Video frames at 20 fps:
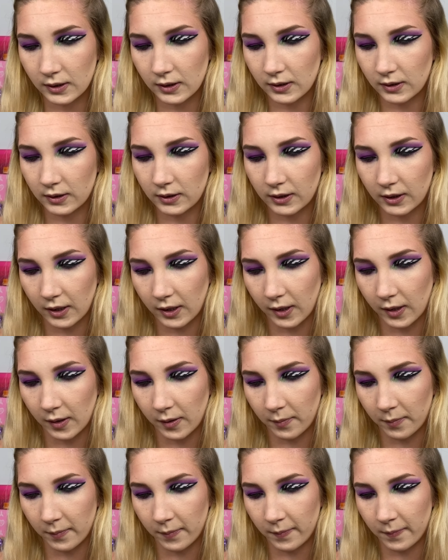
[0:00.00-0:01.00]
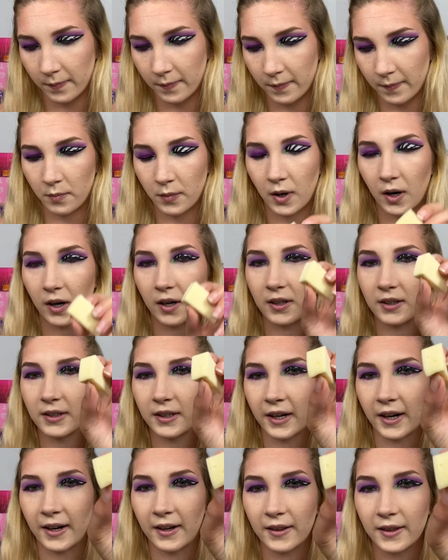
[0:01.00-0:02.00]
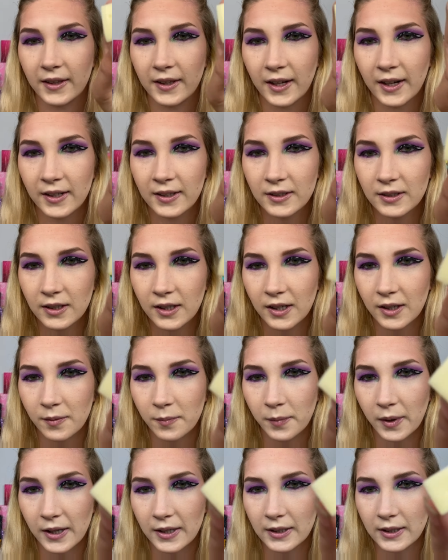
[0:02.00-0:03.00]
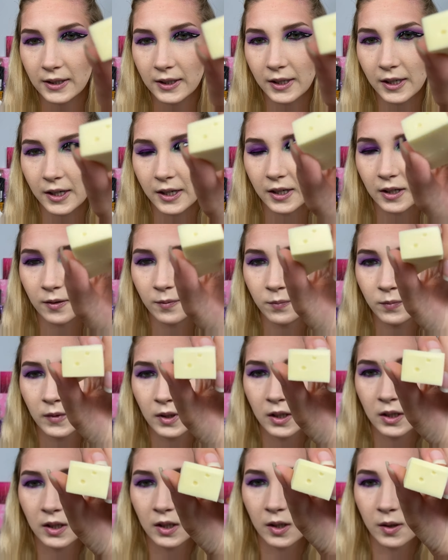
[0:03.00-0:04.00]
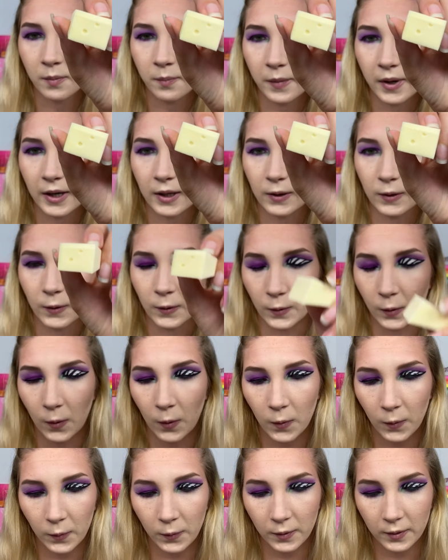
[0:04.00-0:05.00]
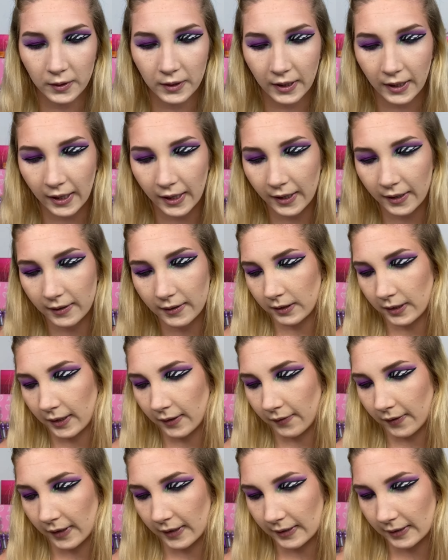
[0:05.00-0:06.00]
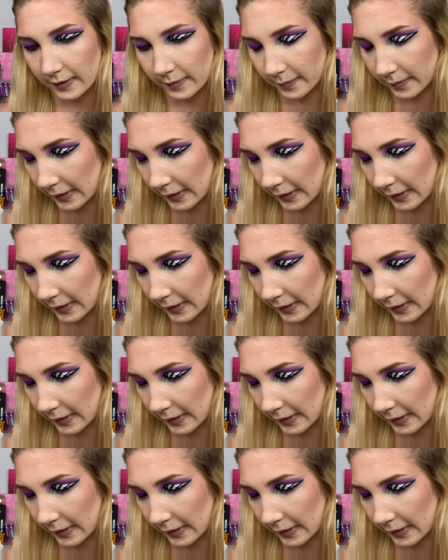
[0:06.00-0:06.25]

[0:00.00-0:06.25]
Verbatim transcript: some parts like this and basically make little holes in it, give it some